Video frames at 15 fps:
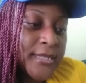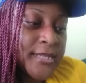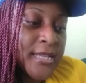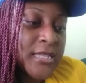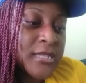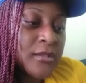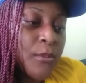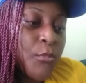
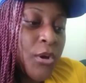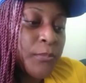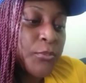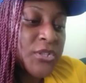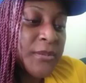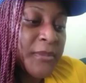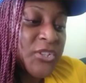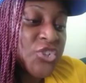Did someone
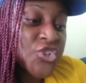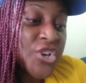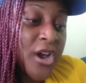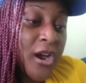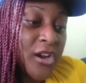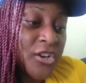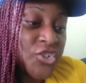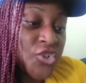put him in
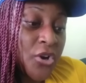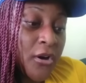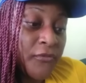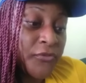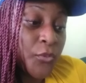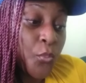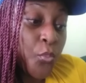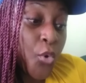charge
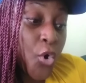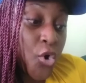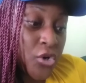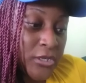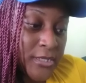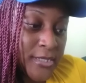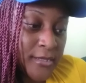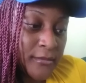of the
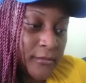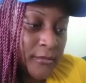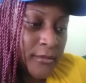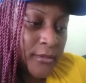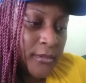world?